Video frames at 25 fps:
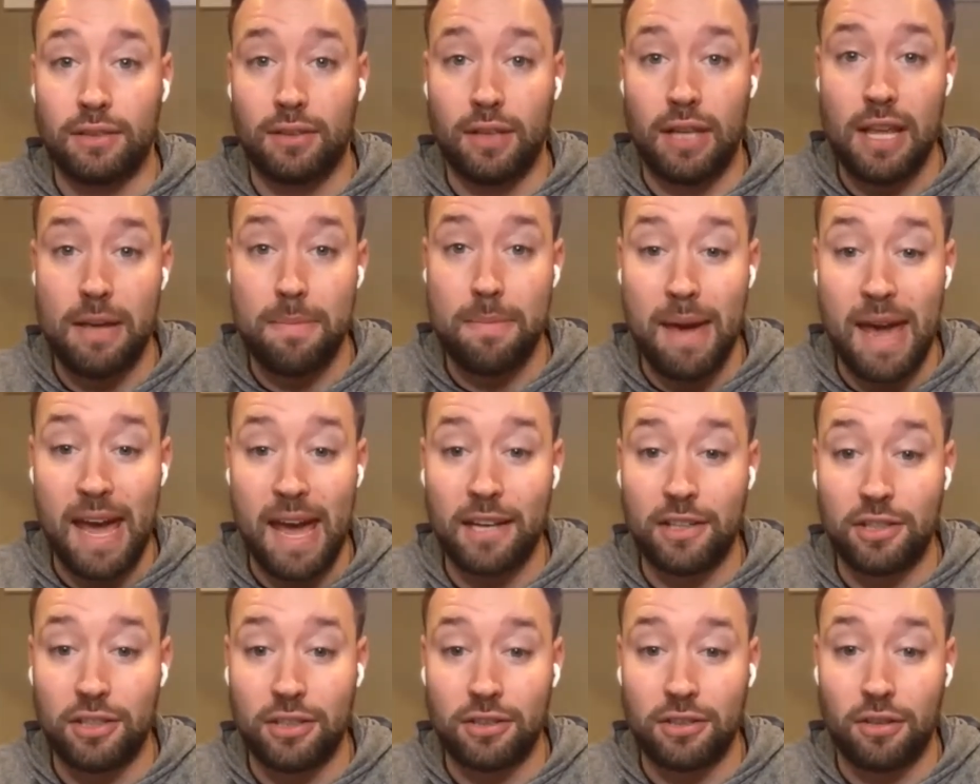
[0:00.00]
He
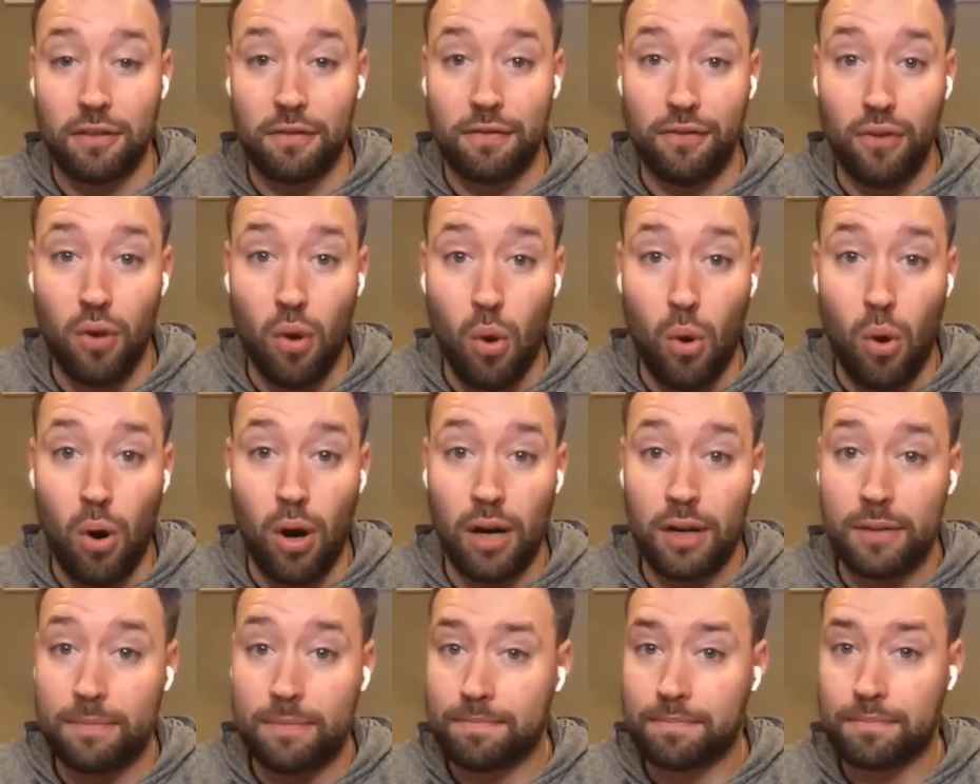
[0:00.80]
manages the
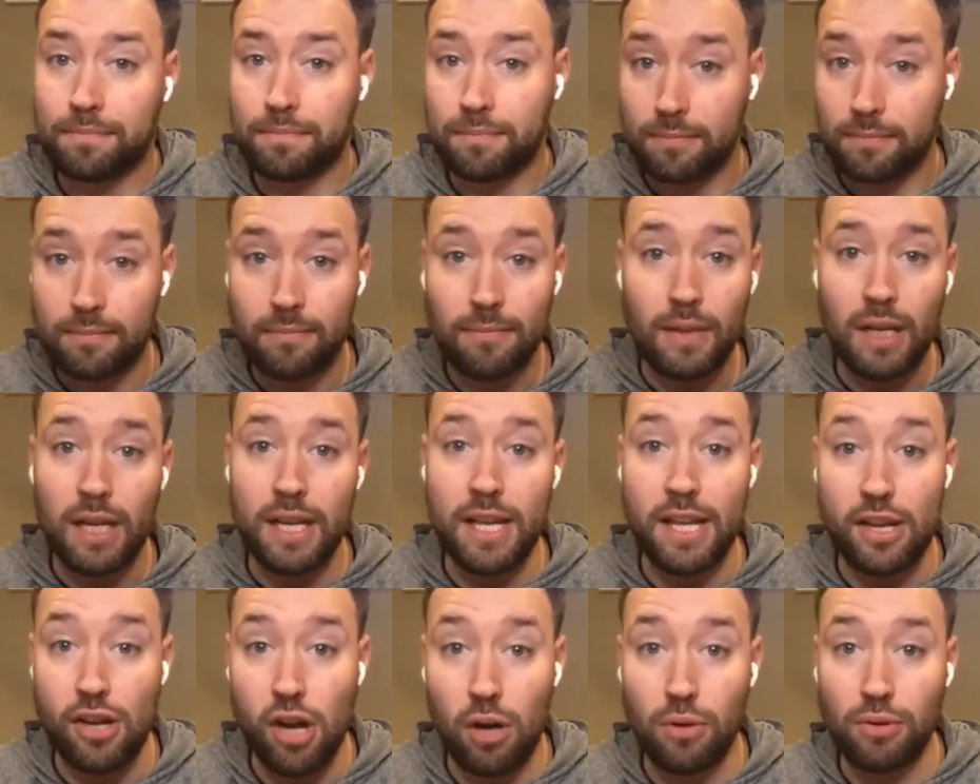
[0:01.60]
floor.
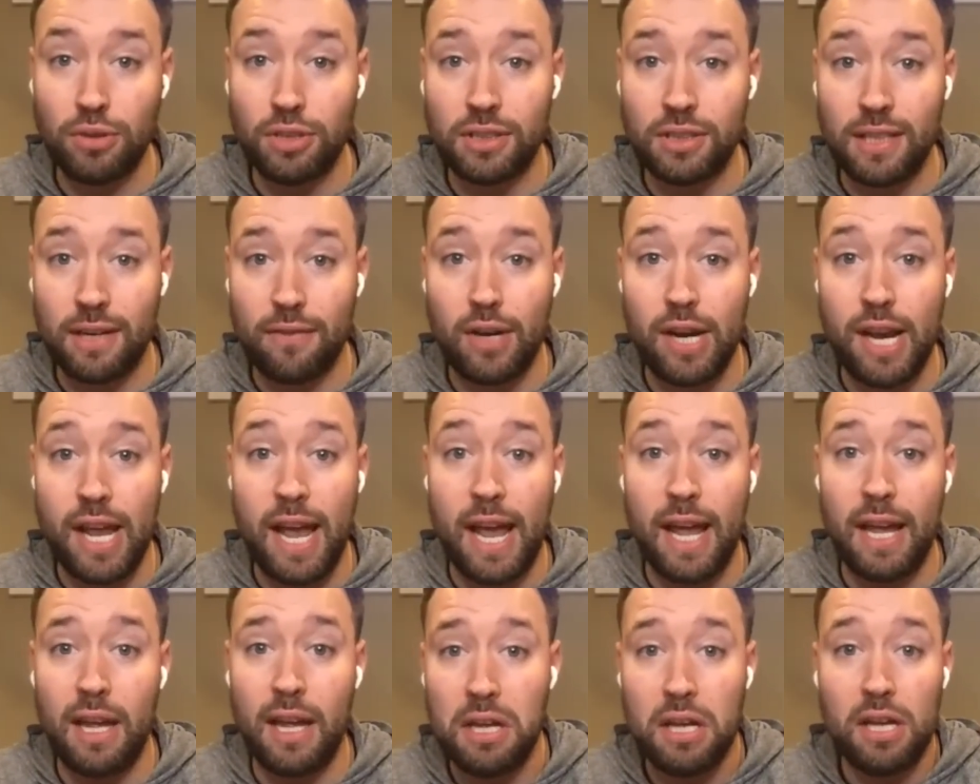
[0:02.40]
He coaches every
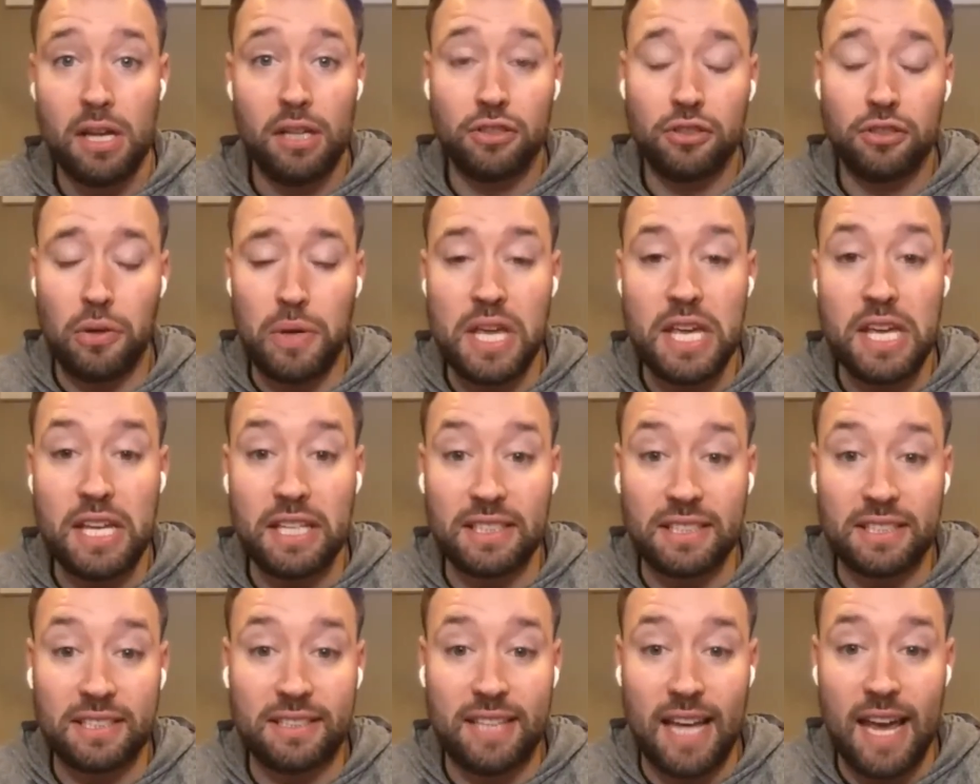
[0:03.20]
day. So he can
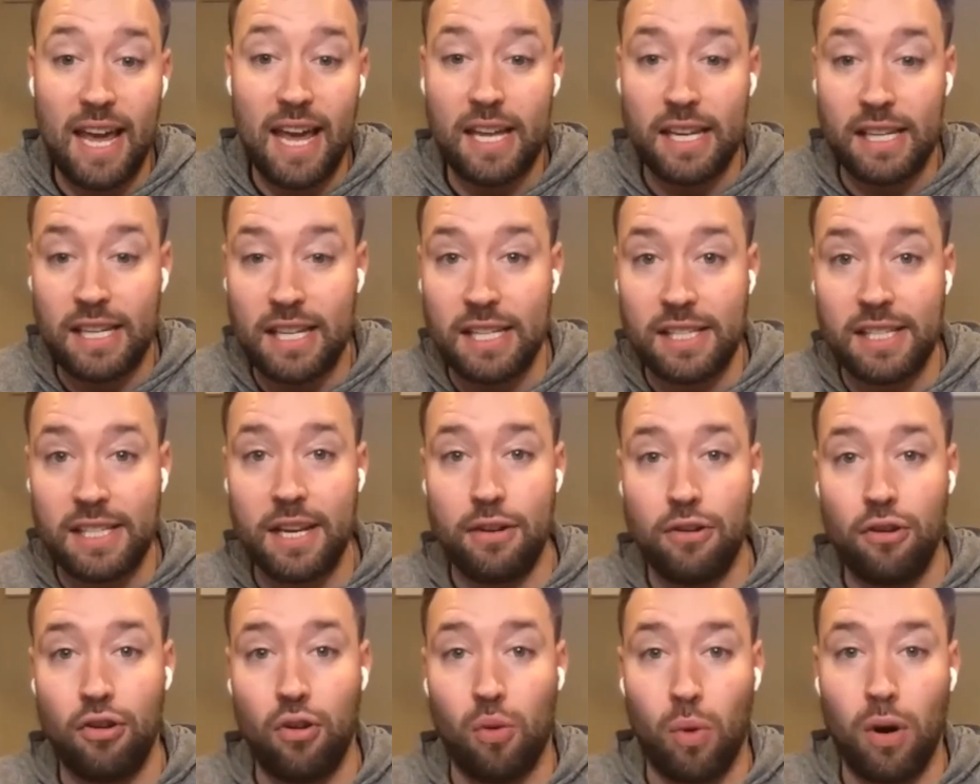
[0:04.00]
stay and
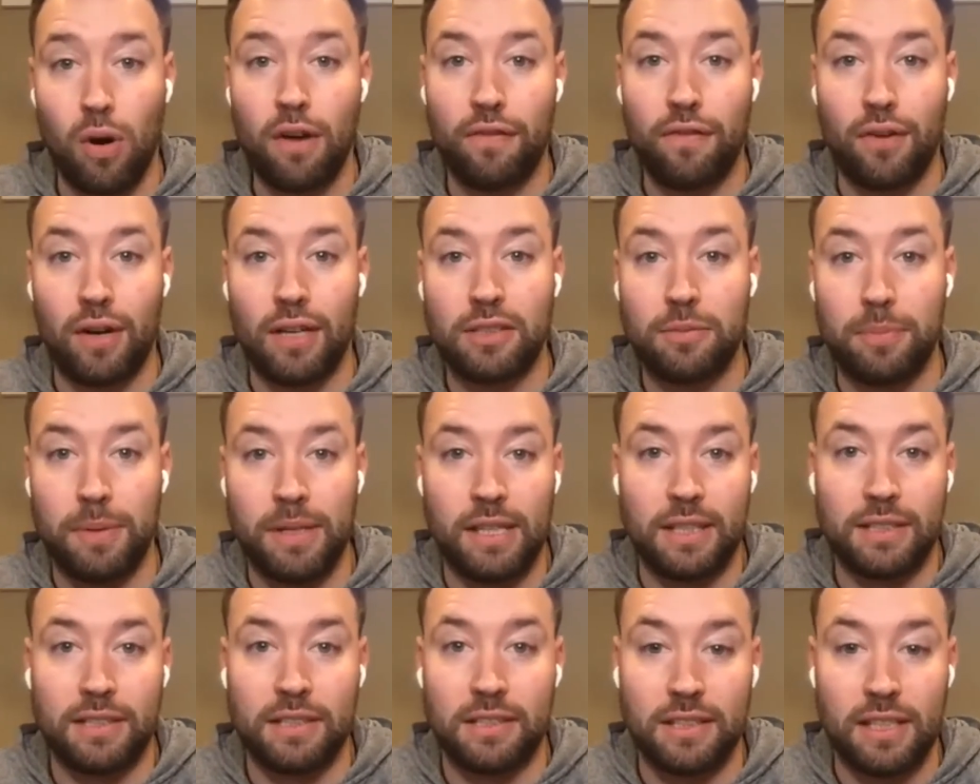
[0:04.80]
continue to work for us
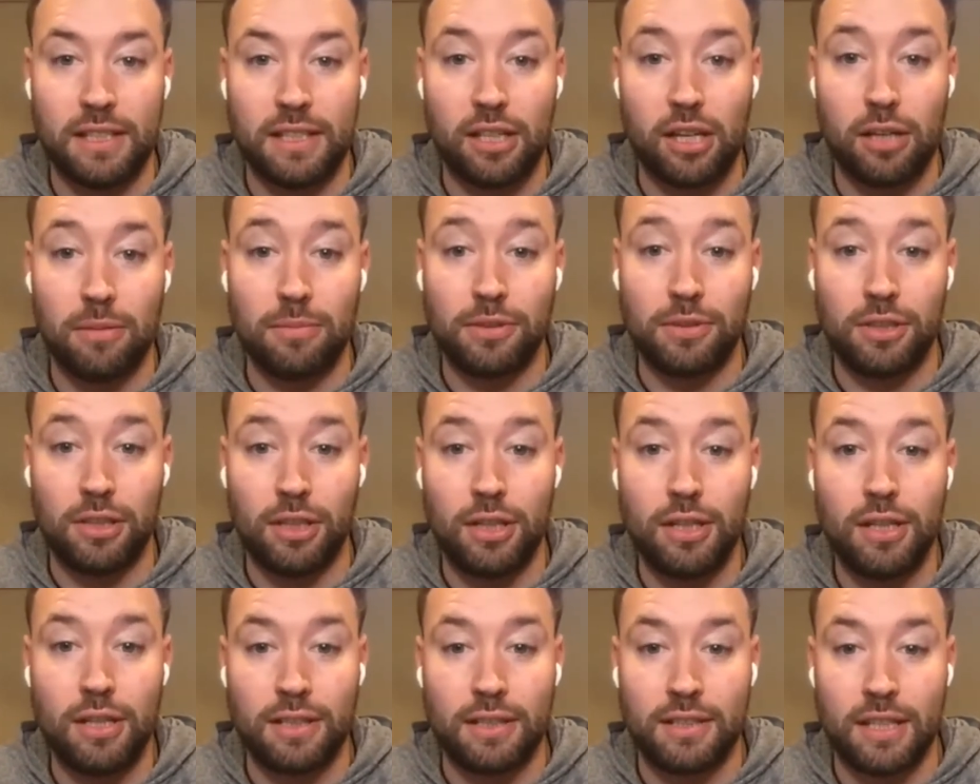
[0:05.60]
because his income's
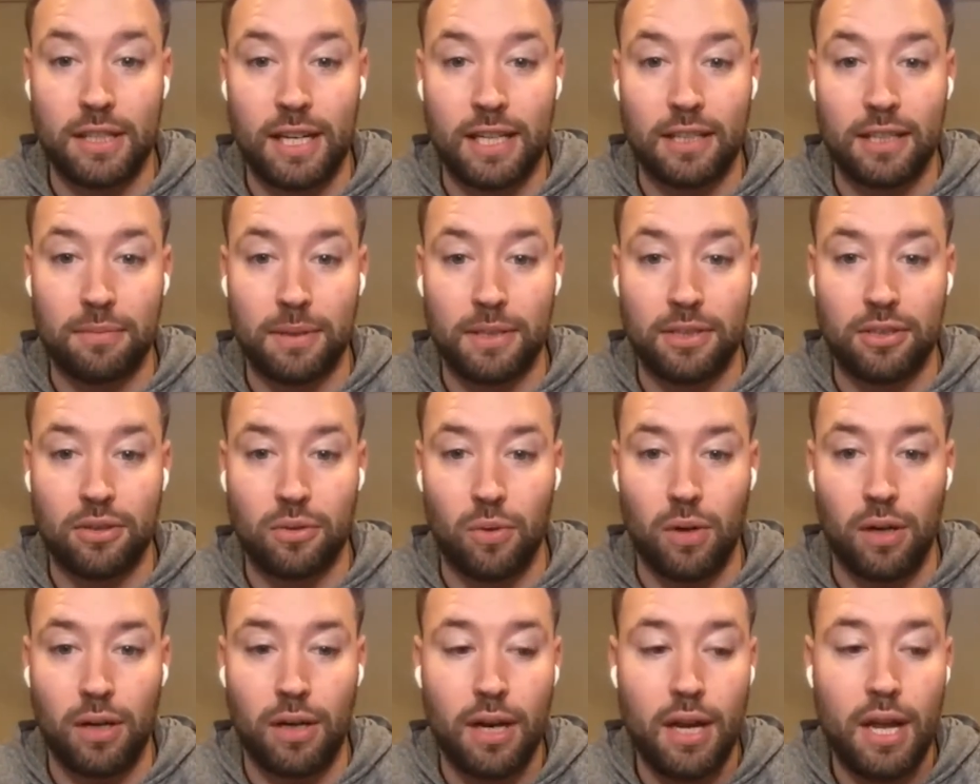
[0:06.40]
good and it's a nice place to
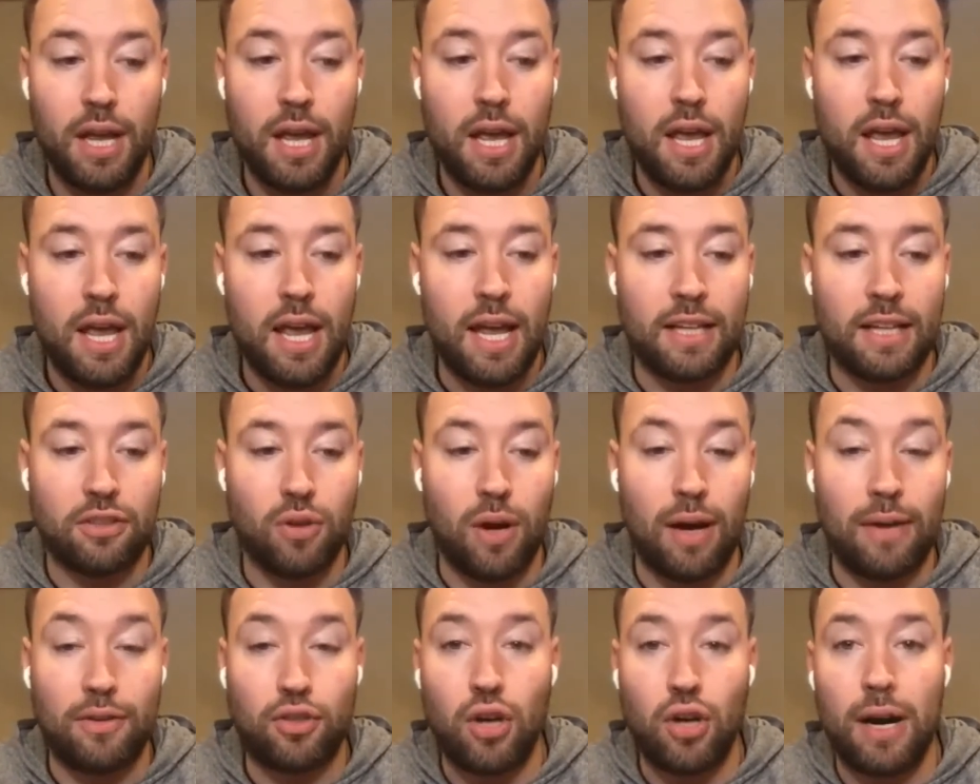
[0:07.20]
work. And so
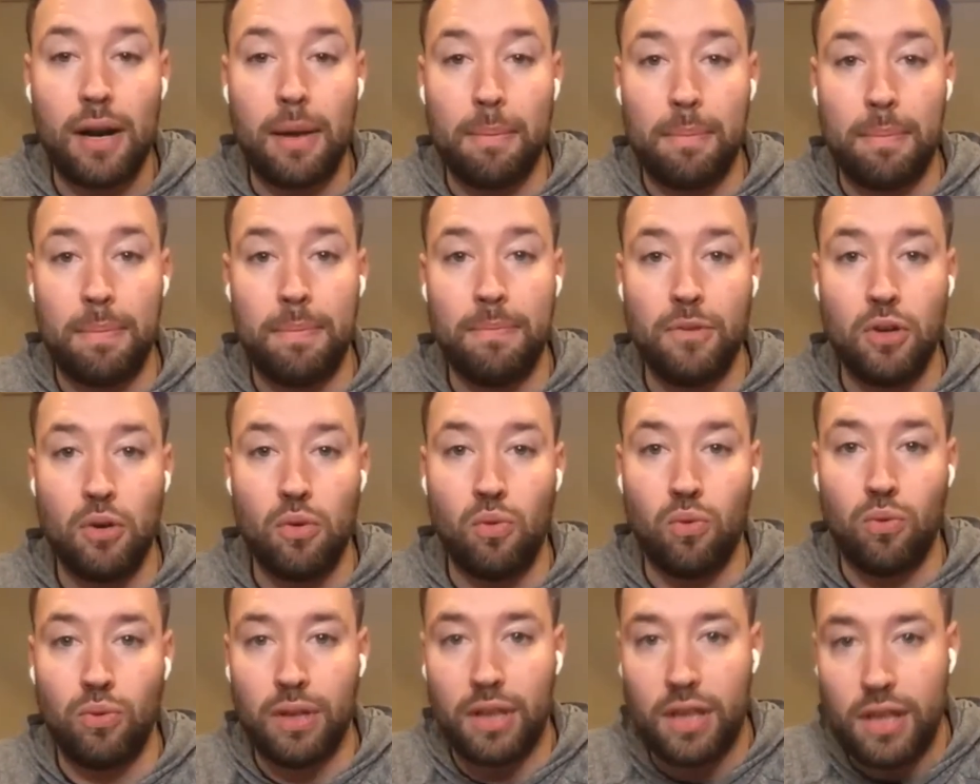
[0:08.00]
I try to,
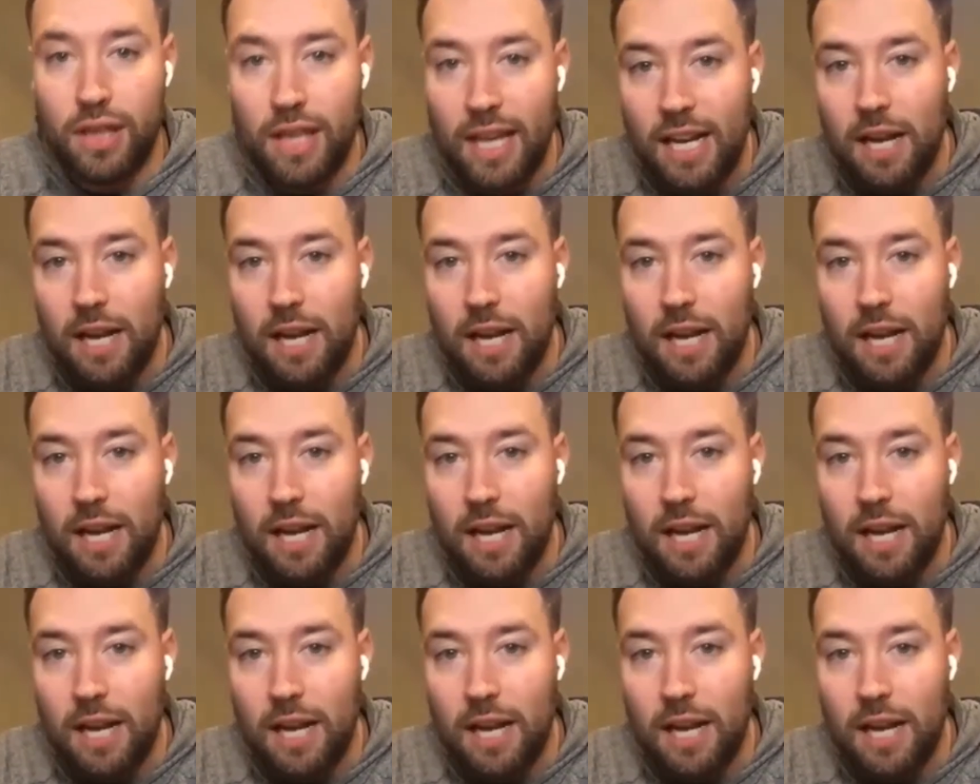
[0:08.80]
you think